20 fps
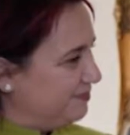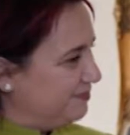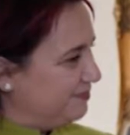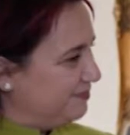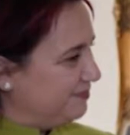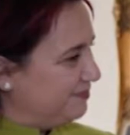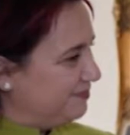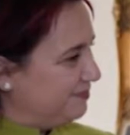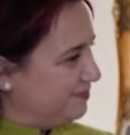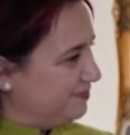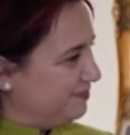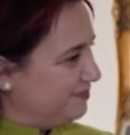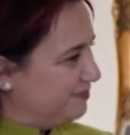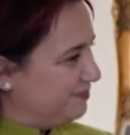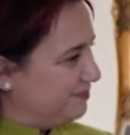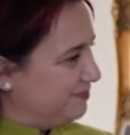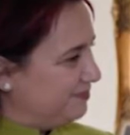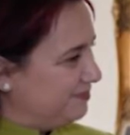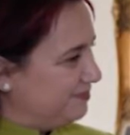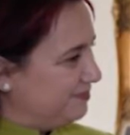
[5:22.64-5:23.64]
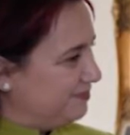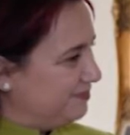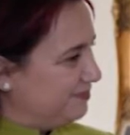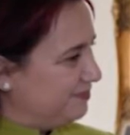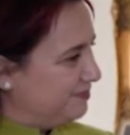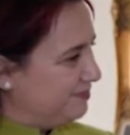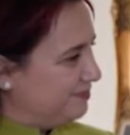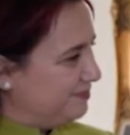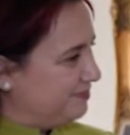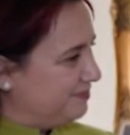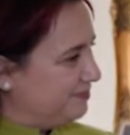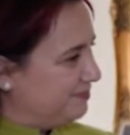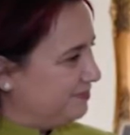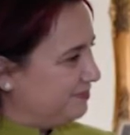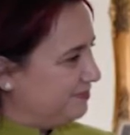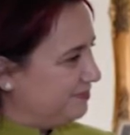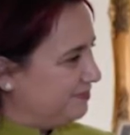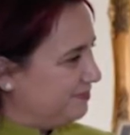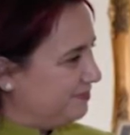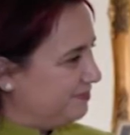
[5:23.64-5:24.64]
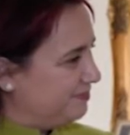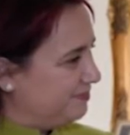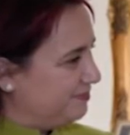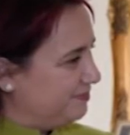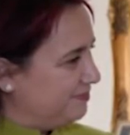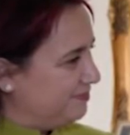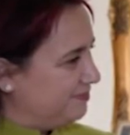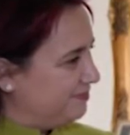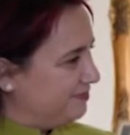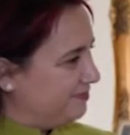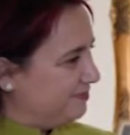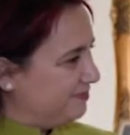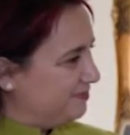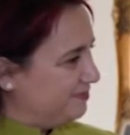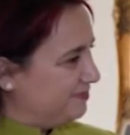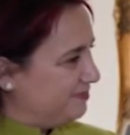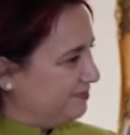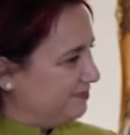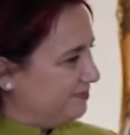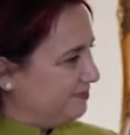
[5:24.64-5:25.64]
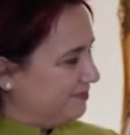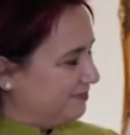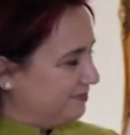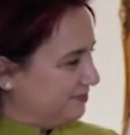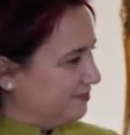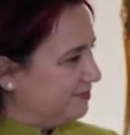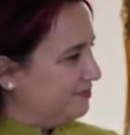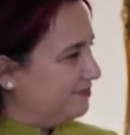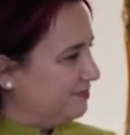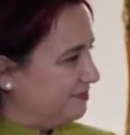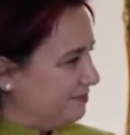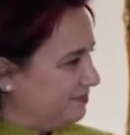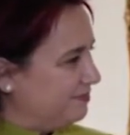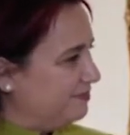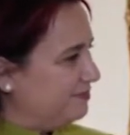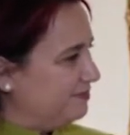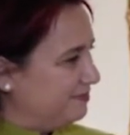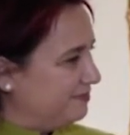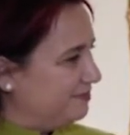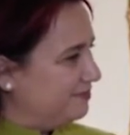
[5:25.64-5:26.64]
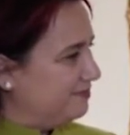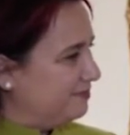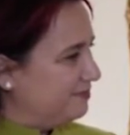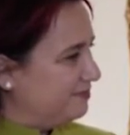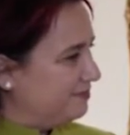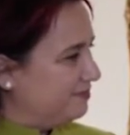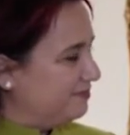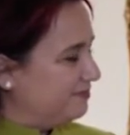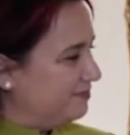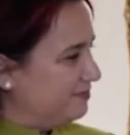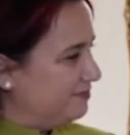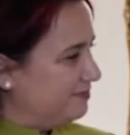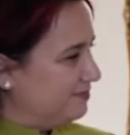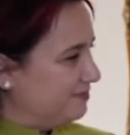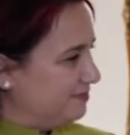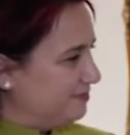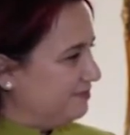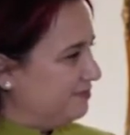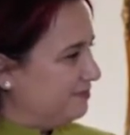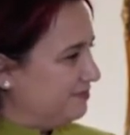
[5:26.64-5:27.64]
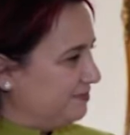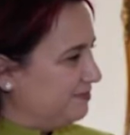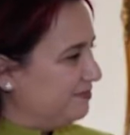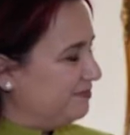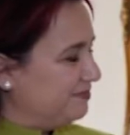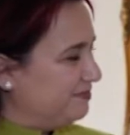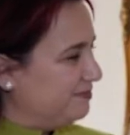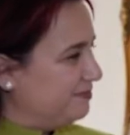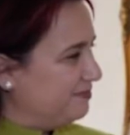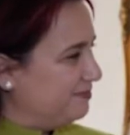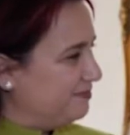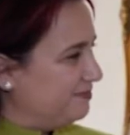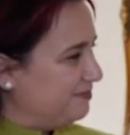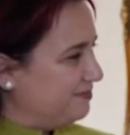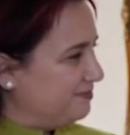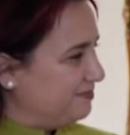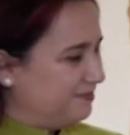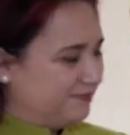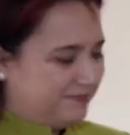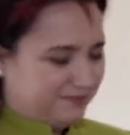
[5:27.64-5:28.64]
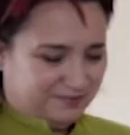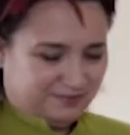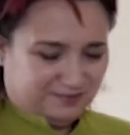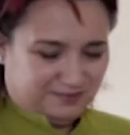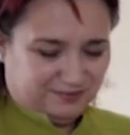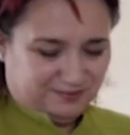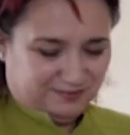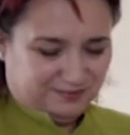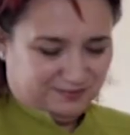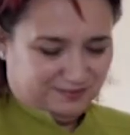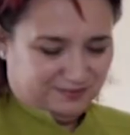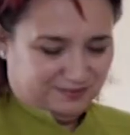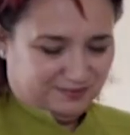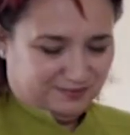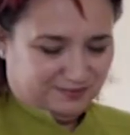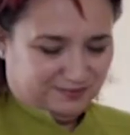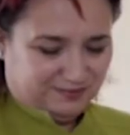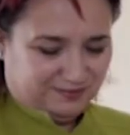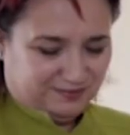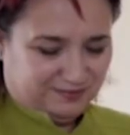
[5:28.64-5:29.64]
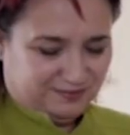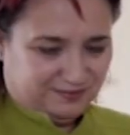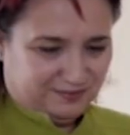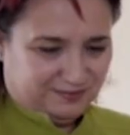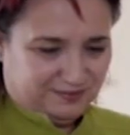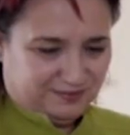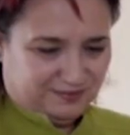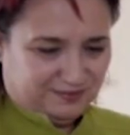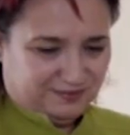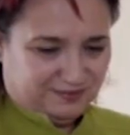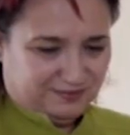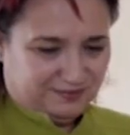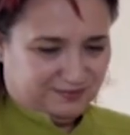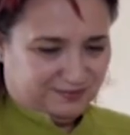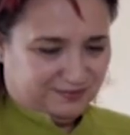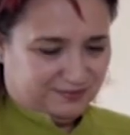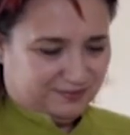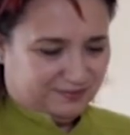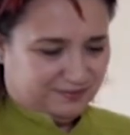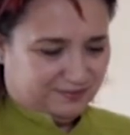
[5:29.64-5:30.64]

No words are spoken by the person on screen.